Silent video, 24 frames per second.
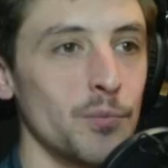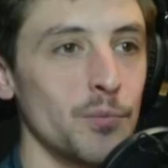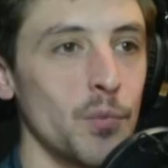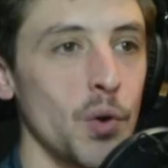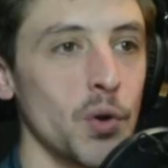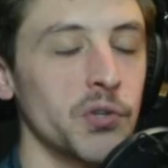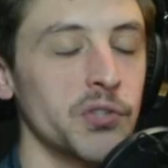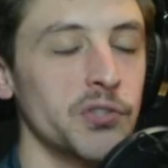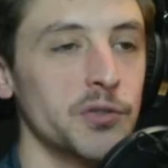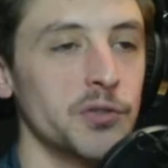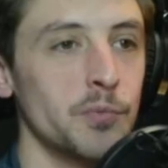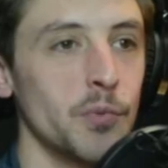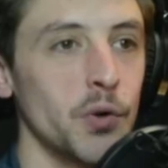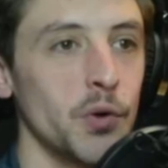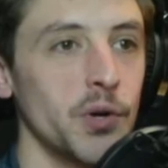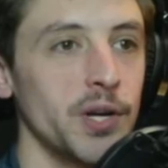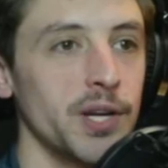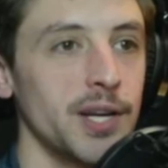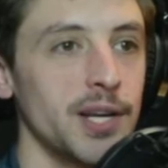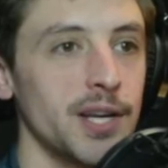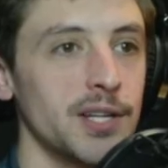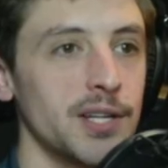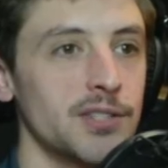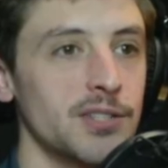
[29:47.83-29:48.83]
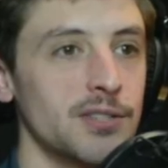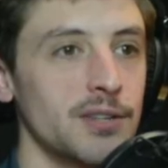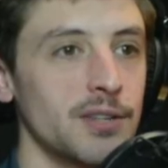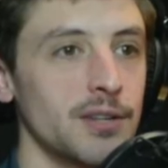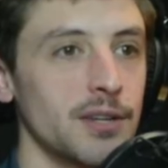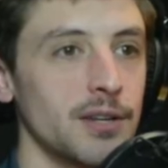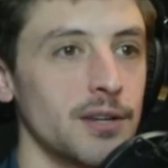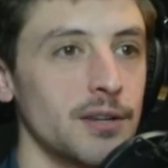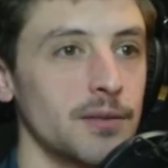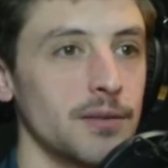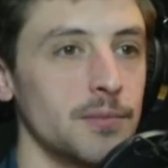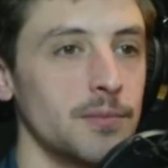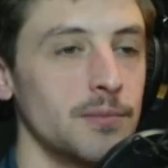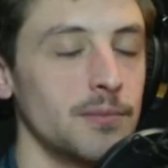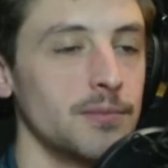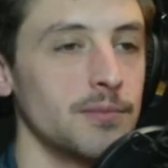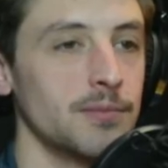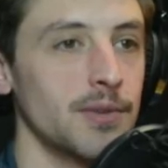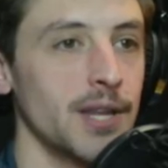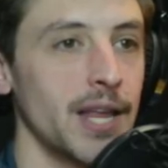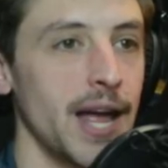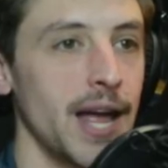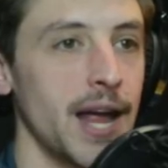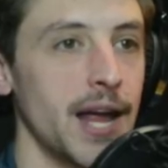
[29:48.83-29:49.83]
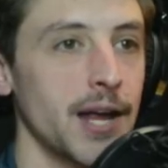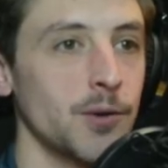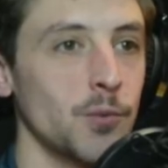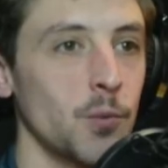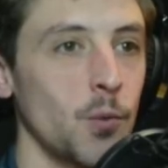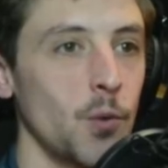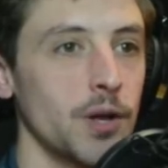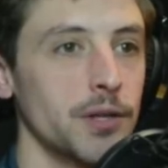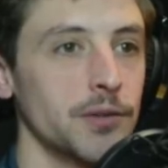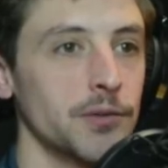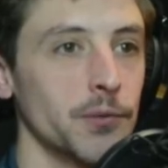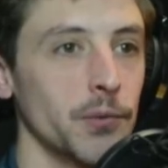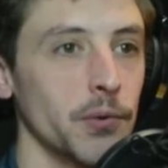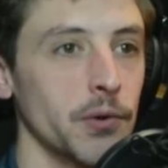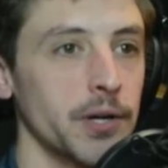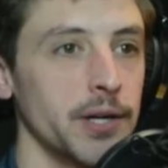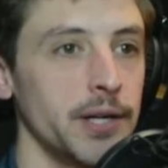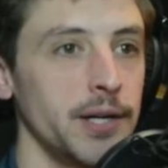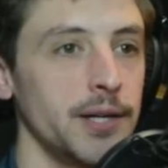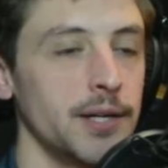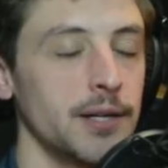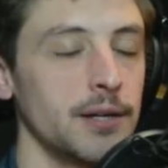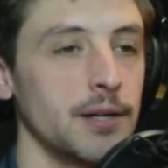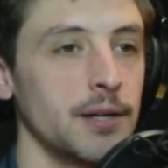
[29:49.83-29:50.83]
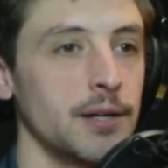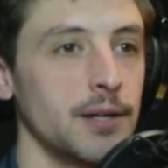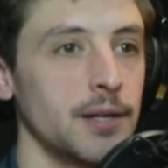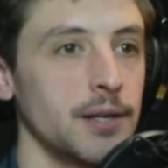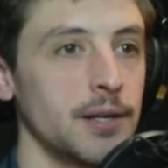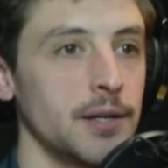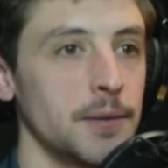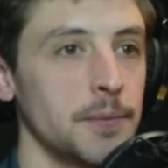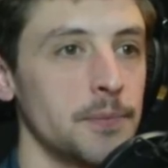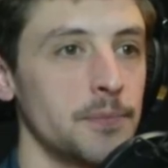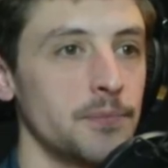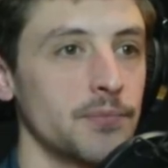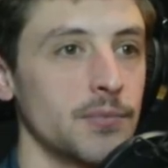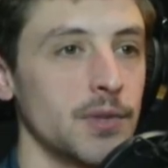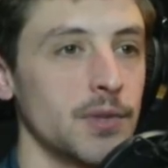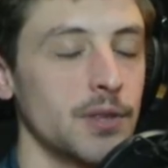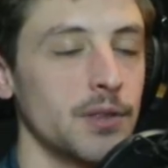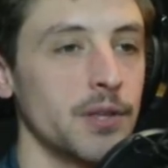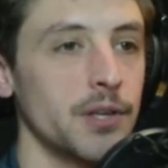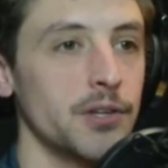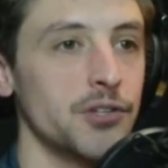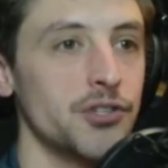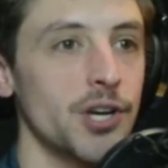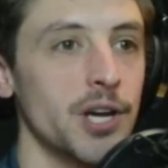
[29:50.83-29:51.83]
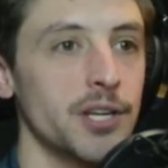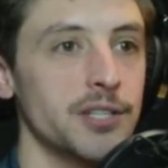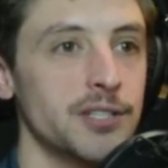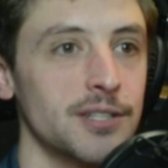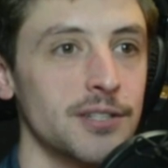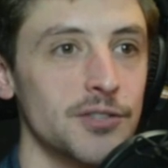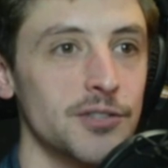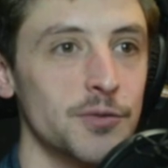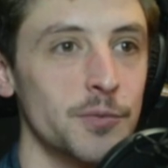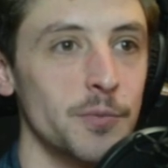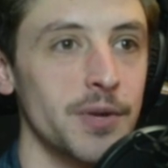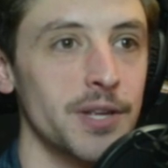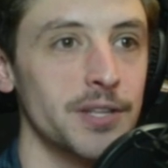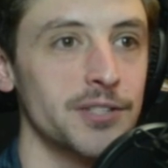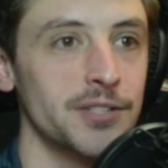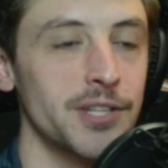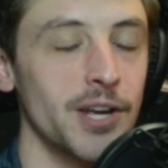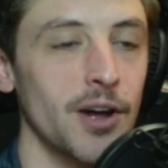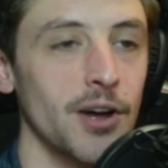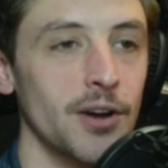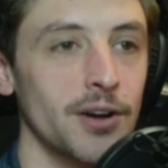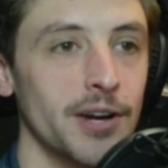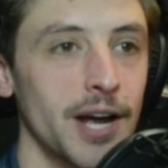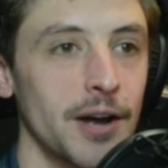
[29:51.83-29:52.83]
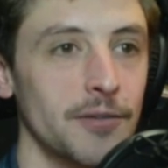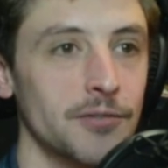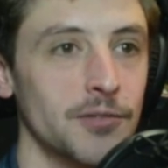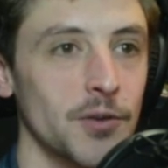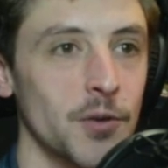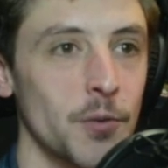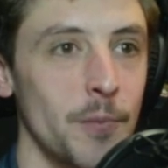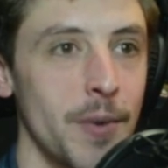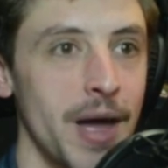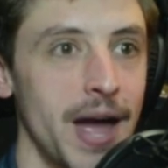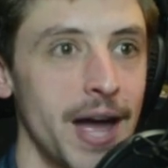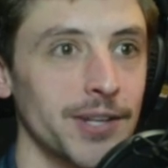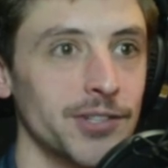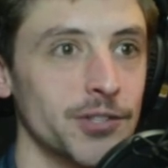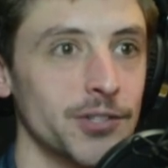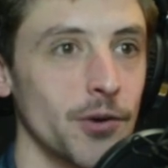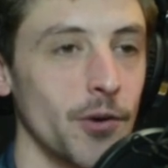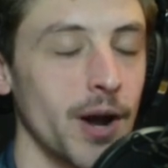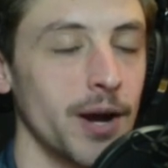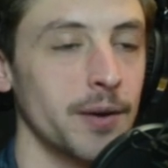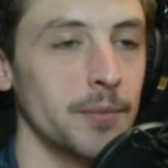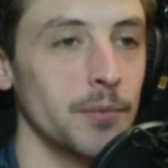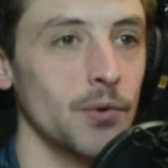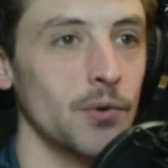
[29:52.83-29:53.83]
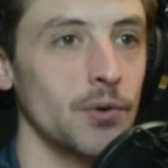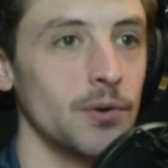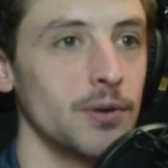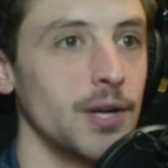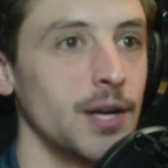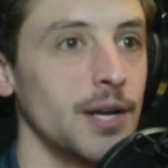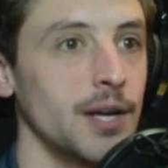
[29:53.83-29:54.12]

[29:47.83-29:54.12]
Moses Moody hits the and one three, the Justin Smith dunk after the mad scramble.